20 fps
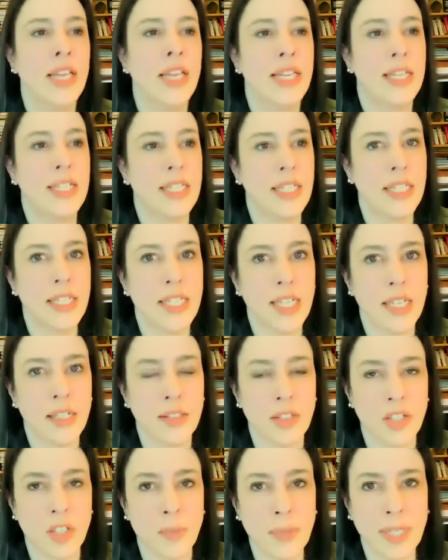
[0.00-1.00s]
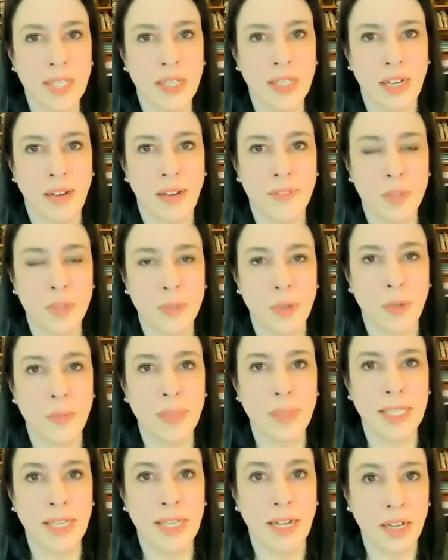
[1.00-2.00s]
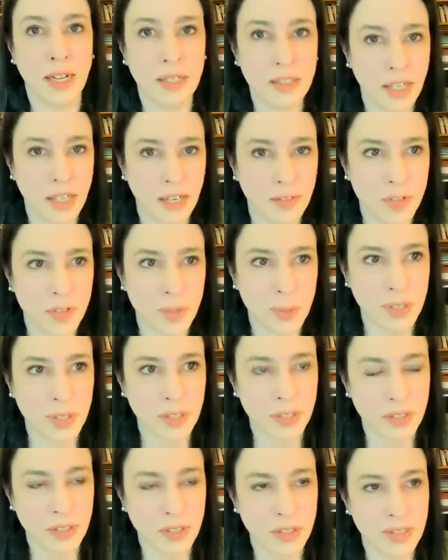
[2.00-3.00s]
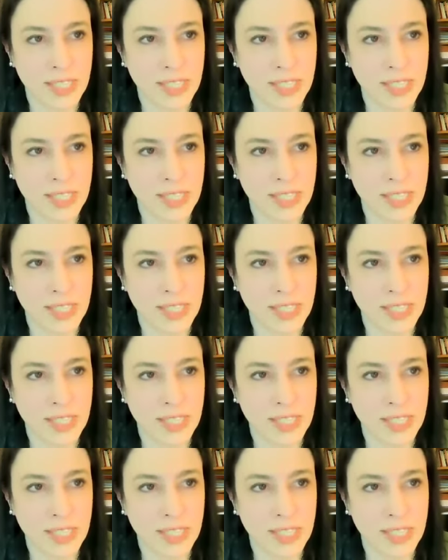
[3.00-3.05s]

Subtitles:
You need to get a little bit comfortable being uncomfortable.